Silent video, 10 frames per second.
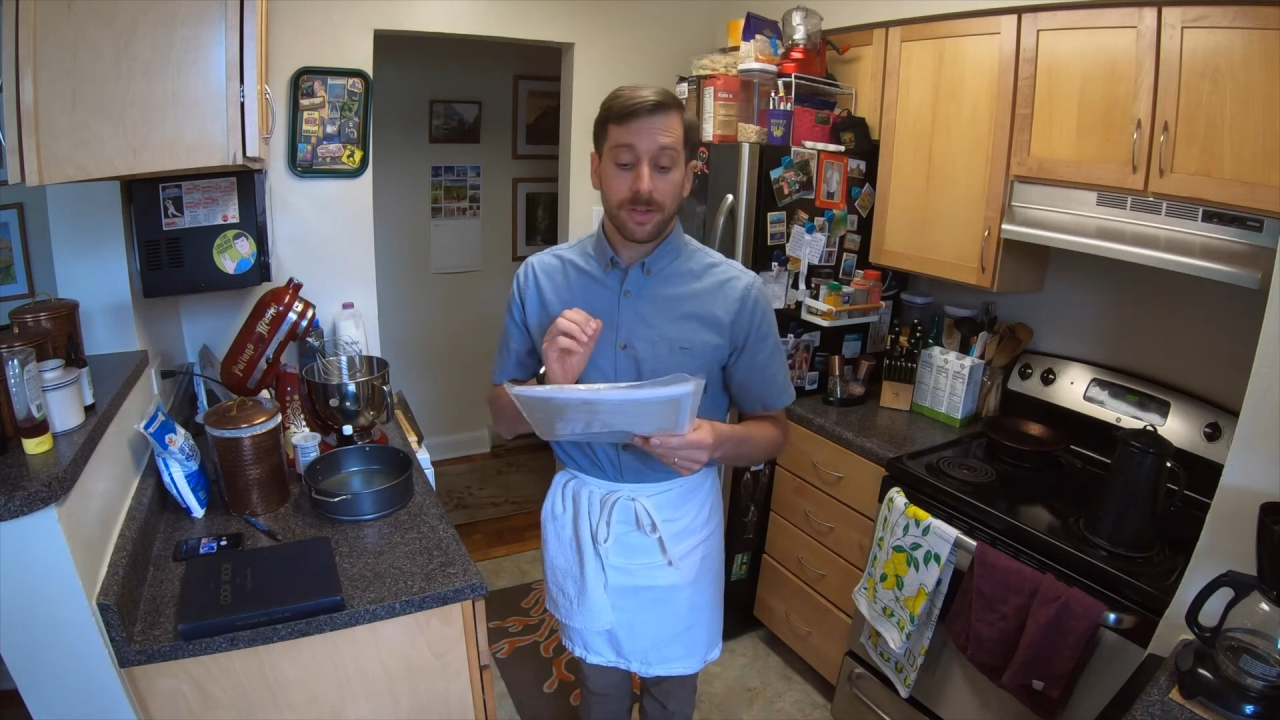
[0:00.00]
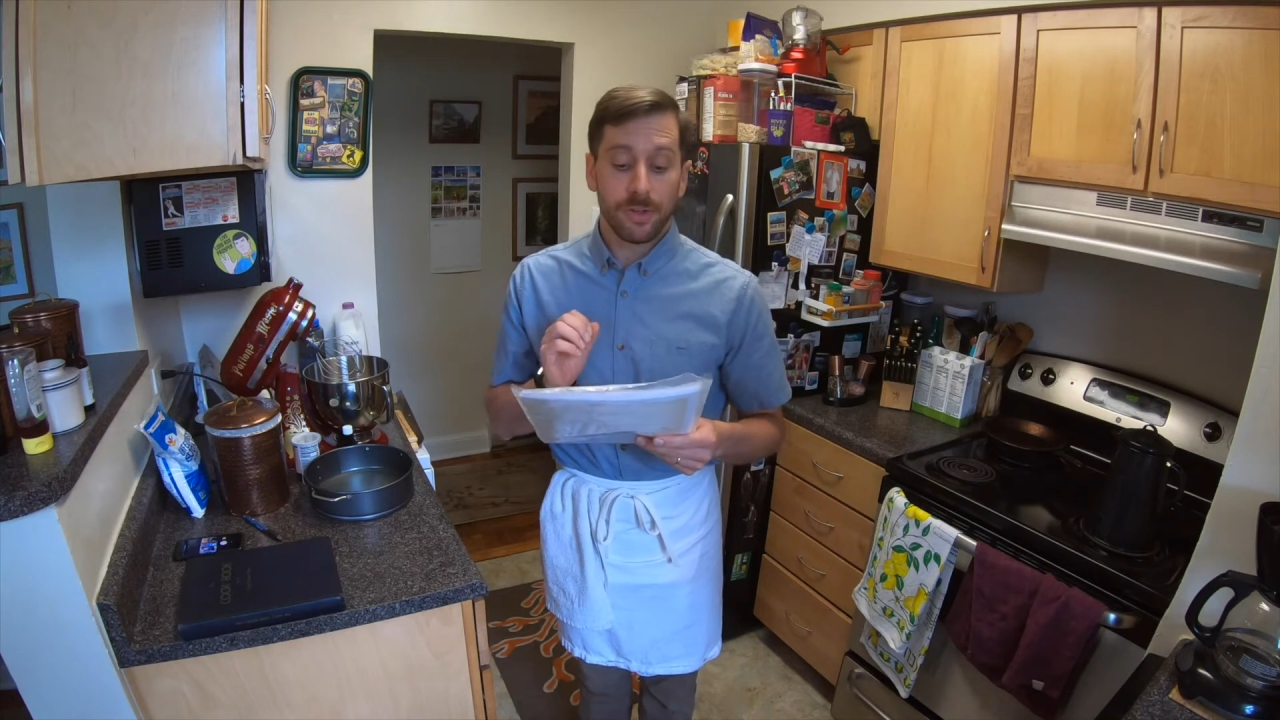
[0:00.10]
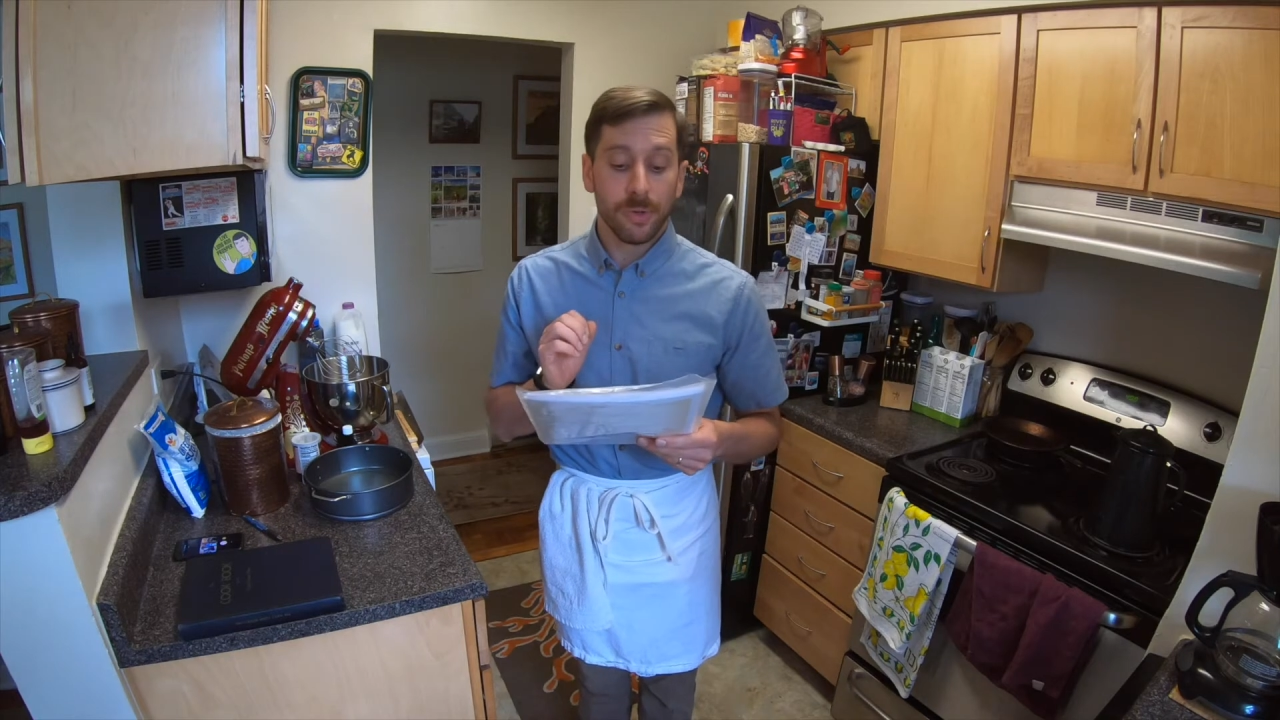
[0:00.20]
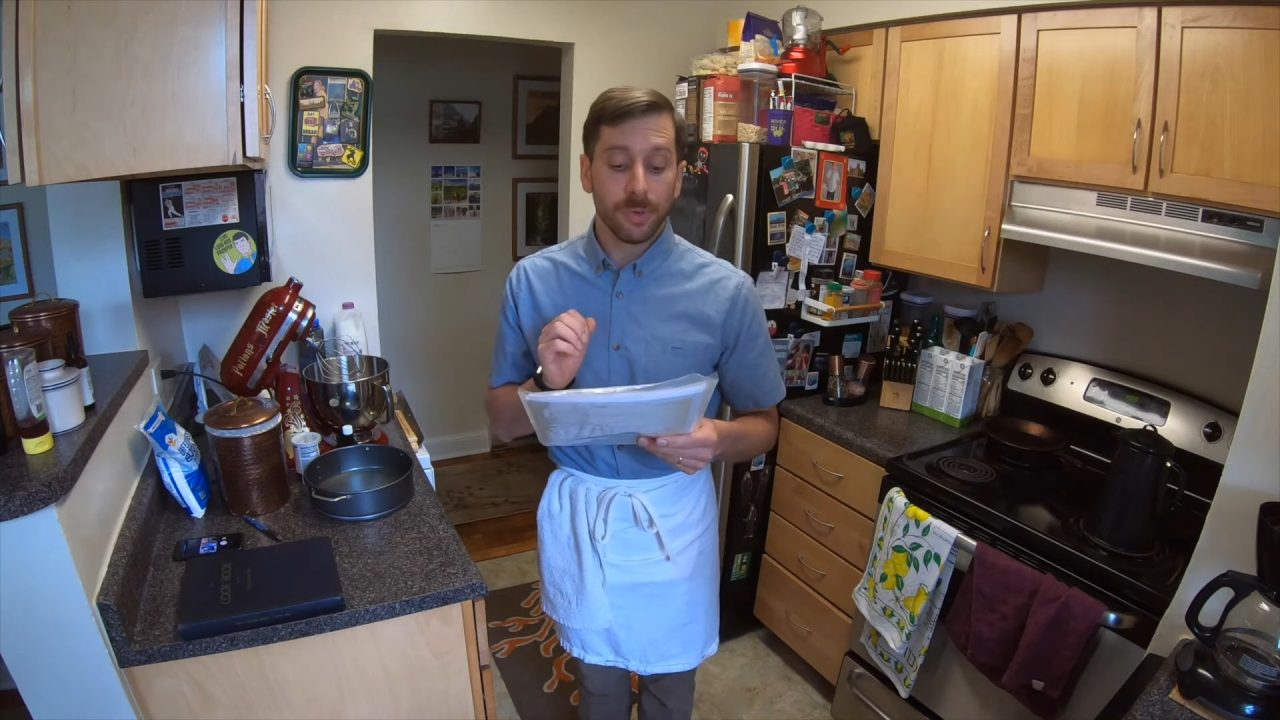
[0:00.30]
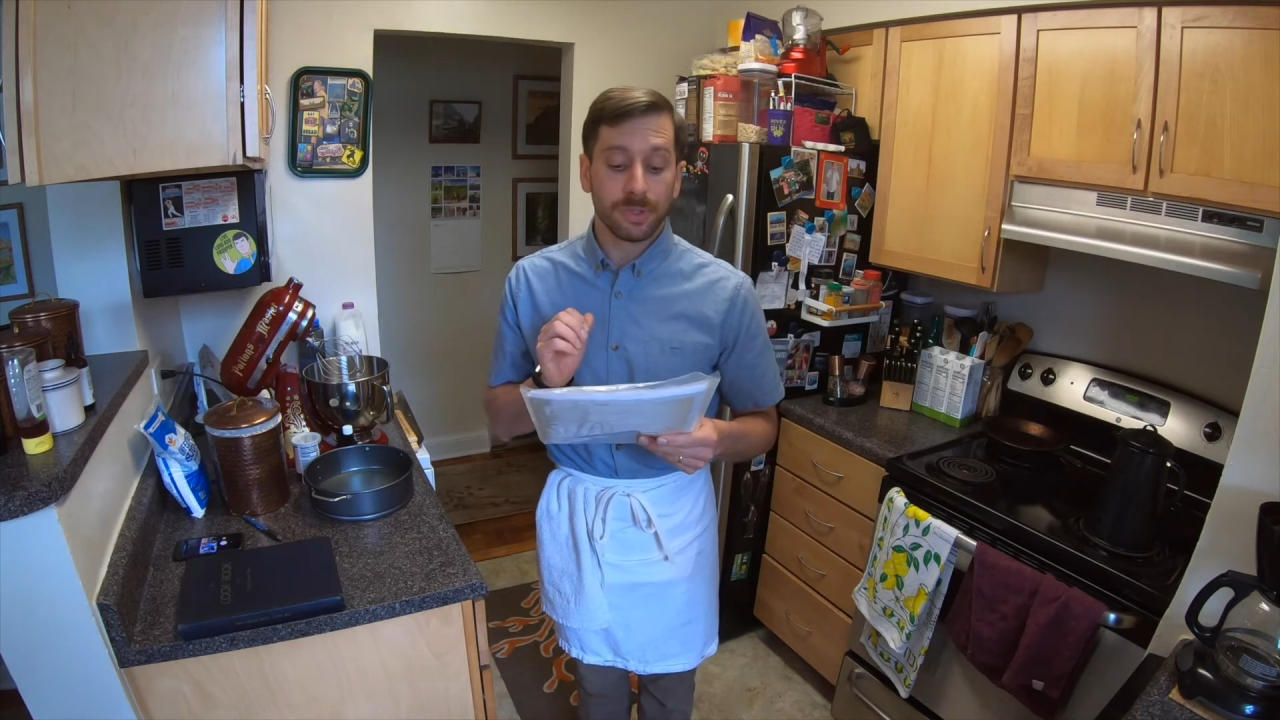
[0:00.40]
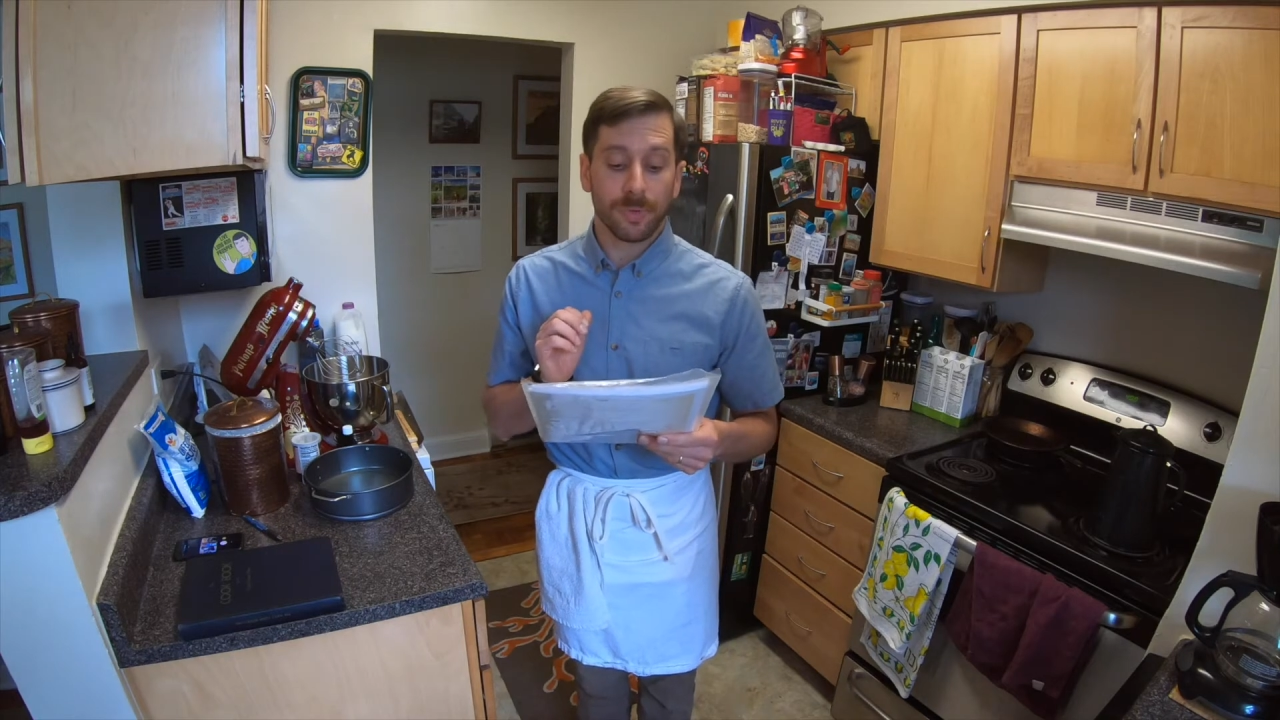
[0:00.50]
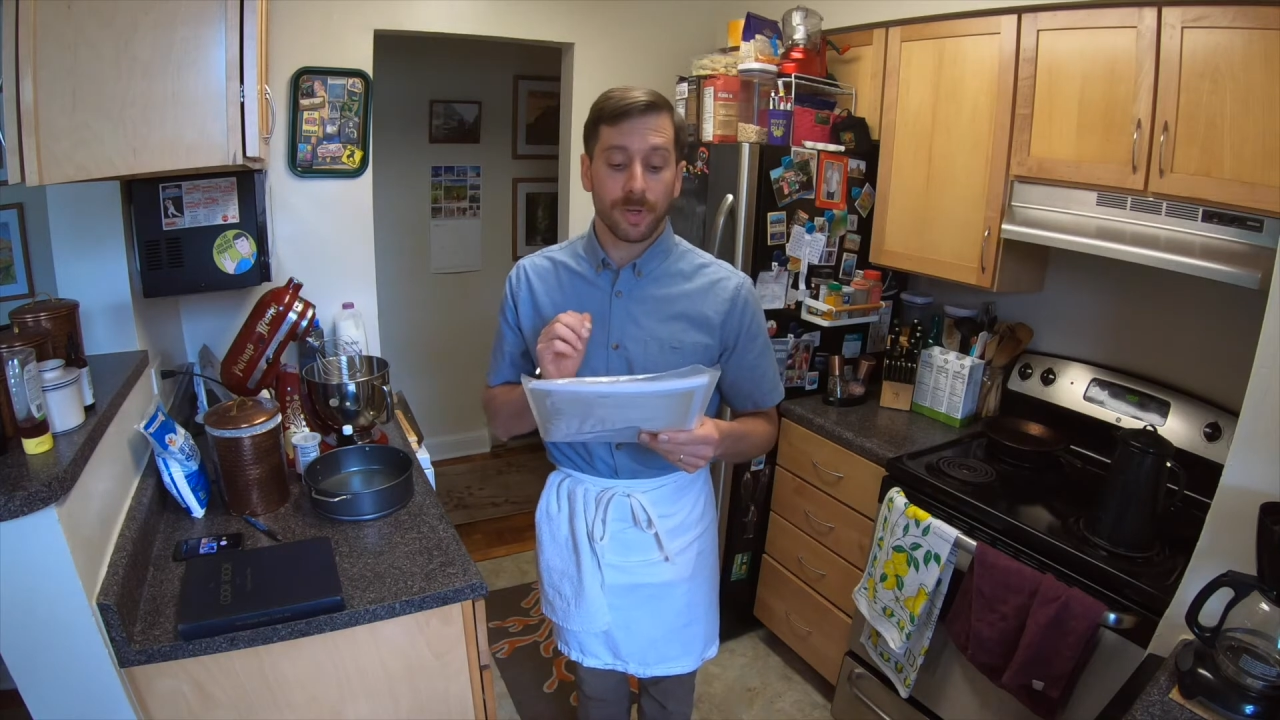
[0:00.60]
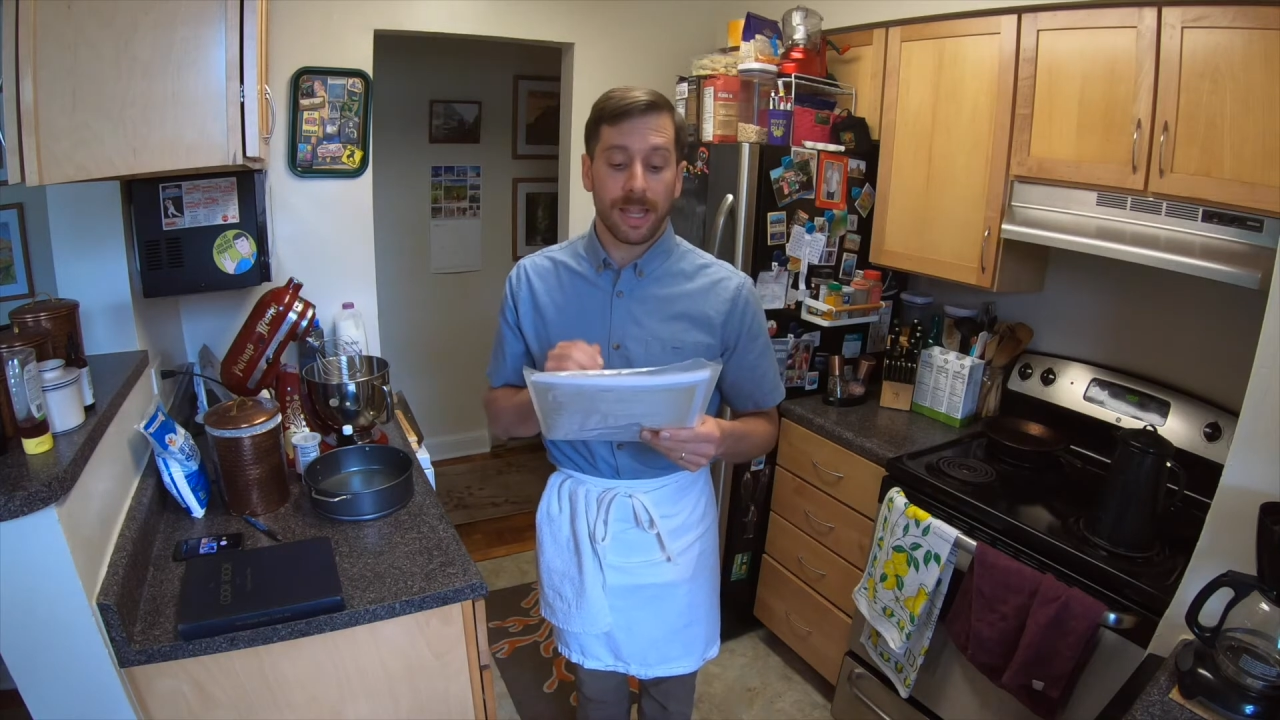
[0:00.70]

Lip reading: Used for